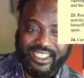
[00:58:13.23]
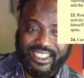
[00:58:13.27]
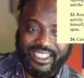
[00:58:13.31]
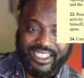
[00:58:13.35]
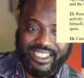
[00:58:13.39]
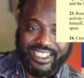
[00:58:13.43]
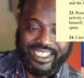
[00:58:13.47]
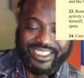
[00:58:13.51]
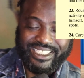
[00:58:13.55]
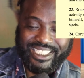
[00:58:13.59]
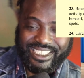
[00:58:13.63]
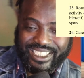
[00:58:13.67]

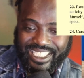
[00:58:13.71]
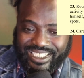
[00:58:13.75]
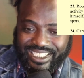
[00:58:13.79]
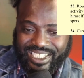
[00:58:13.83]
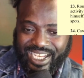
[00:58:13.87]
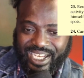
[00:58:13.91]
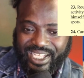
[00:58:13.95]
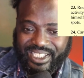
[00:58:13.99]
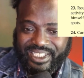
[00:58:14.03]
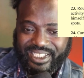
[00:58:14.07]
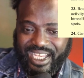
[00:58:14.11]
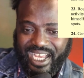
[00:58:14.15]
and then they
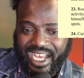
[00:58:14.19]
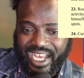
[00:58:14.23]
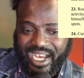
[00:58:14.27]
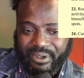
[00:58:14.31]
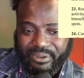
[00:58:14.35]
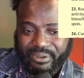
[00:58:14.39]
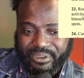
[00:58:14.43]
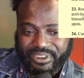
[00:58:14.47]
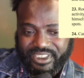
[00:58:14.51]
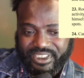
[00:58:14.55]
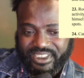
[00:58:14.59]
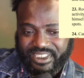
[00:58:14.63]
thought I
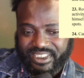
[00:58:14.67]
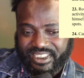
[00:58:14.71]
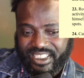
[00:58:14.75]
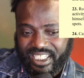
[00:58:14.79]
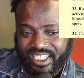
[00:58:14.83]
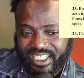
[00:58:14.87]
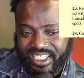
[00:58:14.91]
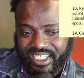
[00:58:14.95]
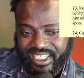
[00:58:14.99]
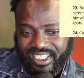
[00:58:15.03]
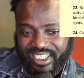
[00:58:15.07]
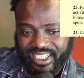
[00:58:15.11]
was just
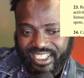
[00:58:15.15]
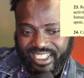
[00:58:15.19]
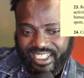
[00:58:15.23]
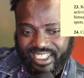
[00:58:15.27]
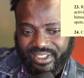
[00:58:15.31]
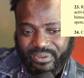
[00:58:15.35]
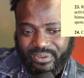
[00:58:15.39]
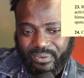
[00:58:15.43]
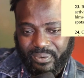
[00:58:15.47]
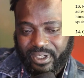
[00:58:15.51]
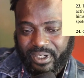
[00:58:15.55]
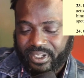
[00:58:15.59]
dead
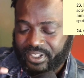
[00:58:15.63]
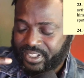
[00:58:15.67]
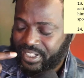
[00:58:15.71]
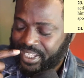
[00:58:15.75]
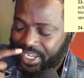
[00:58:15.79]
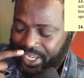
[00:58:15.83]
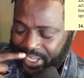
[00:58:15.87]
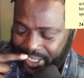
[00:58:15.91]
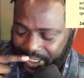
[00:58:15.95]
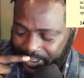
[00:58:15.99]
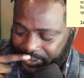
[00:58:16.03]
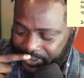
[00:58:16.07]
in the water.
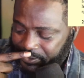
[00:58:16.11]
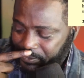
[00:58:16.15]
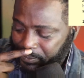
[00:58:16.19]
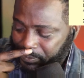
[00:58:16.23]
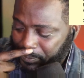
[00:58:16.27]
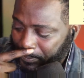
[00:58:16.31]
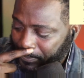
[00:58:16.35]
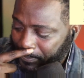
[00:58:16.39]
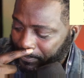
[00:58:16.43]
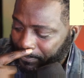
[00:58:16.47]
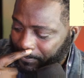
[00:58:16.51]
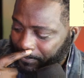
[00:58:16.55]
Nah,
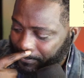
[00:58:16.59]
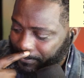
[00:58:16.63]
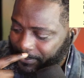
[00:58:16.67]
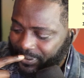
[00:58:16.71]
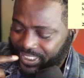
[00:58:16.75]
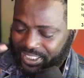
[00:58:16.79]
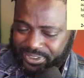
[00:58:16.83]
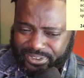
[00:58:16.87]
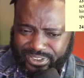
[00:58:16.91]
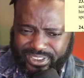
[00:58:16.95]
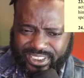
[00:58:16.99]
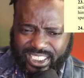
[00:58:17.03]

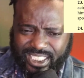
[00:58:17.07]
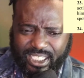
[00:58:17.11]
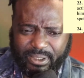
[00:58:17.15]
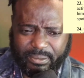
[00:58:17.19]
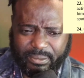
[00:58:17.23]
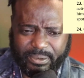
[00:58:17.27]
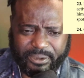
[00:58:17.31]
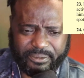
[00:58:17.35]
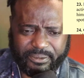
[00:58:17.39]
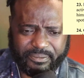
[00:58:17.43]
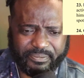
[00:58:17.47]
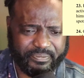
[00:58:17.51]
I was
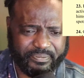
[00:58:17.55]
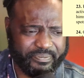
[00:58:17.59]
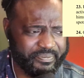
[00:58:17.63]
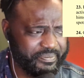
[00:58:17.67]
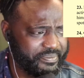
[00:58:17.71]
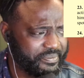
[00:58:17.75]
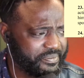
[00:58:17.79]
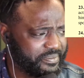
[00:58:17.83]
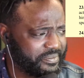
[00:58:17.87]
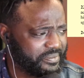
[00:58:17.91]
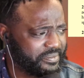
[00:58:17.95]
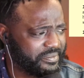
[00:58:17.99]
scheming,
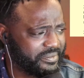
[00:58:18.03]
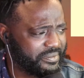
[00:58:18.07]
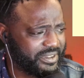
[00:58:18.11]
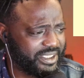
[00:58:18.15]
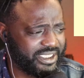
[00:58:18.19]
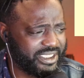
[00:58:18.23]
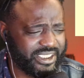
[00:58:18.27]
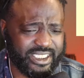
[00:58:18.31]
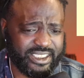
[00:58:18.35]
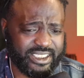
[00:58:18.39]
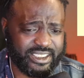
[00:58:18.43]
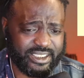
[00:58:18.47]

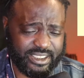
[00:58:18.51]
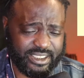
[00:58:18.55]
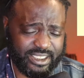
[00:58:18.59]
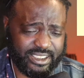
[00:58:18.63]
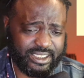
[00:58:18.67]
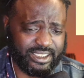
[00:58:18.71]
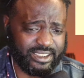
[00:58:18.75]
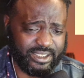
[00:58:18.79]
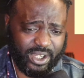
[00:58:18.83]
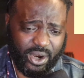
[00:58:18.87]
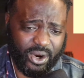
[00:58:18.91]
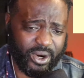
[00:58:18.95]
because
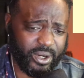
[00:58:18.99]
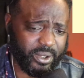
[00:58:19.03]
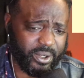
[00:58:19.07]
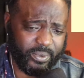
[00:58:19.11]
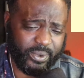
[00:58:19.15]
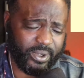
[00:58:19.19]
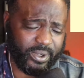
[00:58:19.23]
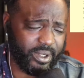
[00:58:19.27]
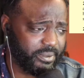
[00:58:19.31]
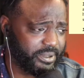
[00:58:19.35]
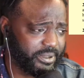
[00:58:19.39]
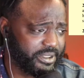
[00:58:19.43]
the art of
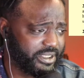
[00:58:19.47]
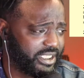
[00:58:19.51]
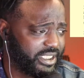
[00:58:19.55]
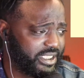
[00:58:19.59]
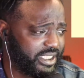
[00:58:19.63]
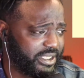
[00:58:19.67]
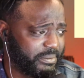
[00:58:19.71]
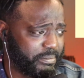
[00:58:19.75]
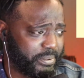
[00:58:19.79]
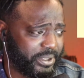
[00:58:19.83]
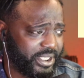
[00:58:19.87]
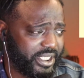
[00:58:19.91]
war was a
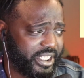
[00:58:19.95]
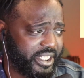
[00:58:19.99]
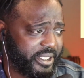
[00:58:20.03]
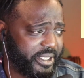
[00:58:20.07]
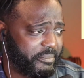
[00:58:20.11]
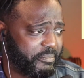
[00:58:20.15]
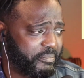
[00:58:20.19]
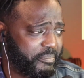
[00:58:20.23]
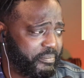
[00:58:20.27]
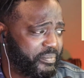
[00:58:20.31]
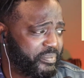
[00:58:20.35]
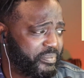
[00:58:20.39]
good
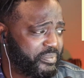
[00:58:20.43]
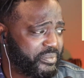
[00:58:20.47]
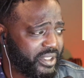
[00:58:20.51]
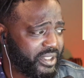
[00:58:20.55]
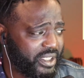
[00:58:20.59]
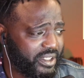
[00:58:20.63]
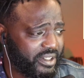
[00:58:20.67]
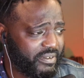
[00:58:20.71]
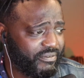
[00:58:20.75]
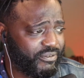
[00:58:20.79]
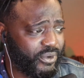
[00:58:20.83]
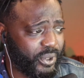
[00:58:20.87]
plan.
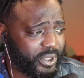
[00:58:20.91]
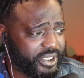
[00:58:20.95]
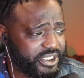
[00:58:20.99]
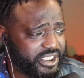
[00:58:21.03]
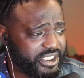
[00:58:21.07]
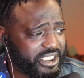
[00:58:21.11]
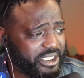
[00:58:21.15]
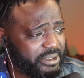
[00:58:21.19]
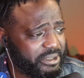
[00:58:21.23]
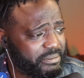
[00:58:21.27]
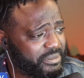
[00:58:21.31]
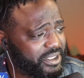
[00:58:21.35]

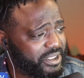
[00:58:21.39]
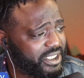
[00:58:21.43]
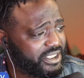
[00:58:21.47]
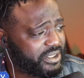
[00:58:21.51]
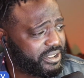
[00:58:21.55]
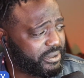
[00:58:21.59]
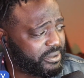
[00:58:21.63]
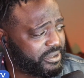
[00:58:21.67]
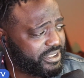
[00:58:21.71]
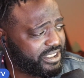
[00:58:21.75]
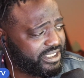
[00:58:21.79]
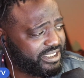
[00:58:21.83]
Force him
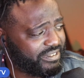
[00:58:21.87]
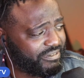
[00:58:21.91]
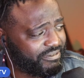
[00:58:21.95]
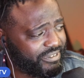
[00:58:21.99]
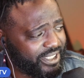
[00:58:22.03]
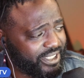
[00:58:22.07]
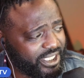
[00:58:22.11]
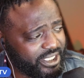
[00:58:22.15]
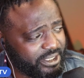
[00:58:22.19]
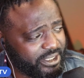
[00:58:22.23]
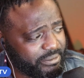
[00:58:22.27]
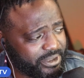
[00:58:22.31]
to
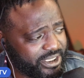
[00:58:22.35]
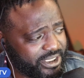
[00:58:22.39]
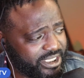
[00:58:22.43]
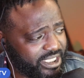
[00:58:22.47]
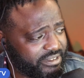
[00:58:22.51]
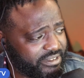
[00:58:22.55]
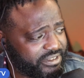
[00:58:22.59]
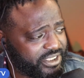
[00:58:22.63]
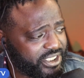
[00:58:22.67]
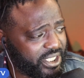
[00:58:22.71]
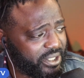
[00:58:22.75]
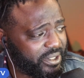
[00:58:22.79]
reveal
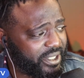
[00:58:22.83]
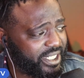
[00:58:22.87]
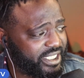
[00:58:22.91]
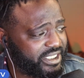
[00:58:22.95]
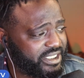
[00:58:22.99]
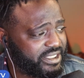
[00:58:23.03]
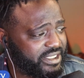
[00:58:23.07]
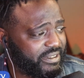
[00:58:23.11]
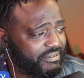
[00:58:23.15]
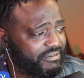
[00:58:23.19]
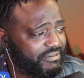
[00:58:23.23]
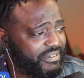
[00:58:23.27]
himself so
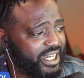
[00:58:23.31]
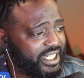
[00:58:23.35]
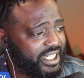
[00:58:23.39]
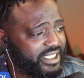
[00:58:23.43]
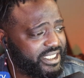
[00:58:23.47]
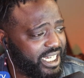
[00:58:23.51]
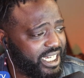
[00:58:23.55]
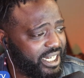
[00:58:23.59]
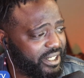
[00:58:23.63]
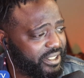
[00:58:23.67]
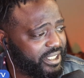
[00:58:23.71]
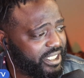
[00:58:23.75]
as to
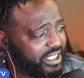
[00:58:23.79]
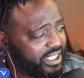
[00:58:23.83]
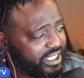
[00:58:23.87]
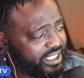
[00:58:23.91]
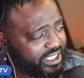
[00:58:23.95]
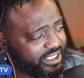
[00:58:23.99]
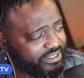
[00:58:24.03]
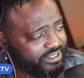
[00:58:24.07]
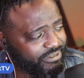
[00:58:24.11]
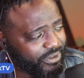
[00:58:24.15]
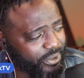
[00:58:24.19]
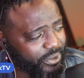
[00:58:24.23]
find out
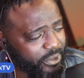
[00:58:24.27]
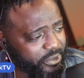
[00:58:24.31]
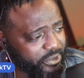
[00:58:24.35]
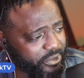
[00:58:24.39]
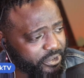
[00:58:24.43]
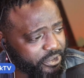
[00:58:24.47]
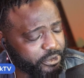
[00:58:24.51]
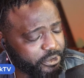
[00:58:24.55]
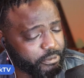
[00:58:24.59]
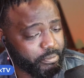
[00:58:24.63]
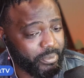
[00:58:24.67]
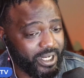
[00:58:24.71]
his
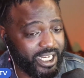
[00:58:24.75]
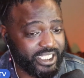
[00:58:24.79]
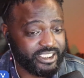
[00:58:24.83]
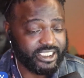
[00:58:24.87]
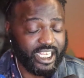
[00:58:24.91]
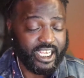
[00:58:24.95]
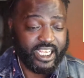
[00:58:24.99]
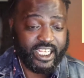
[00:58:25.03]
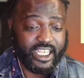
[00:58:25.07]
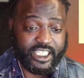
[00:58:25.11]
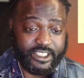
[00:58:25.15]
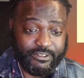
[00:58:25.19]
vulnerable spots.
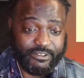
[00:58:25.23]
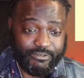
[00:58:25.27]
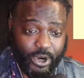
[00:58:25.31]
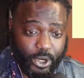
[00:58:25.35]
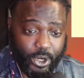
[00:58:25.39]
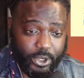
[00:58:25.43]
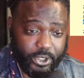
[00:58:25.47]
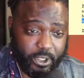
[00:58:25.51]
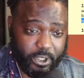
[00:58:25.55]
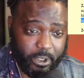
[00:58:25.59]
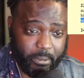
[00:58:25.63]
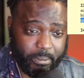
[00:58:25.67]
His
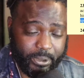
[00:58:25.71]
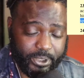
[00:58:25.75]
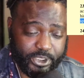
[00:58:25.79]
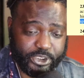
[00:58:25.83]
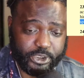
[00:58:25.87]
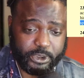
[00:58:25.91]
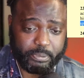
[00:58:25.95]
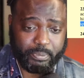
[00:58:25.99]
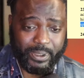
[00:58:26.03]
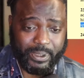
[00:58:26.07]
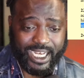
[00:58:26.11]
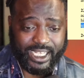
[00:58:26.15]
vulnerable
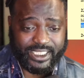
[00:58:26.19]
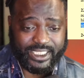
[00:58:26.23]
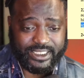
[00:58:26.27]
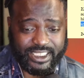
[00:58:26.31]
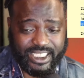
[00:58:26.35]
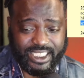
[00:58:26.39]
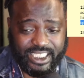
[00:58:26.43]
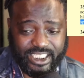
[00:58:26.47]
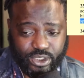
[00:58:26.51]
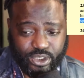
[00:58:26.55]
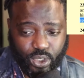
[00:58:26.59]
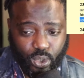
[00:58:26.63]

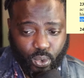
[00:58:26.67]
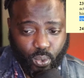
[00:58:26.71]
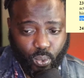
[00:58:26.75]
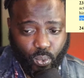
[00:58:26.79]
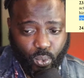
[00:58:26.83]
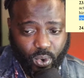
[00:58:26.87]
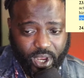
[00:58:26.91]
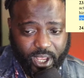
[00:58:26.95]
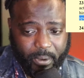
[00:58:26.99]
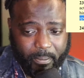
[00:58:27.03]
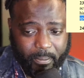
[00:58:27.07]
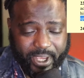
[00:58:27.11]
spots is
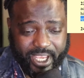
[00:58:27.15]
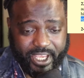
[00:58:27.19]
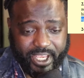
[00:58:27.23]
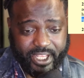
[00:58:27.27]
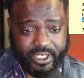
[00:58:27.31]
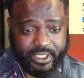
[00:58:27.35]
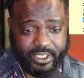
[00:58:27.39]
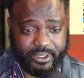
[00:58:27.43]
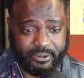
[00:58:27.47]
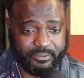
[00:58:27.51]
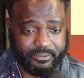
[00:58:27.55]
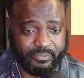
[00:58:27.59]
women.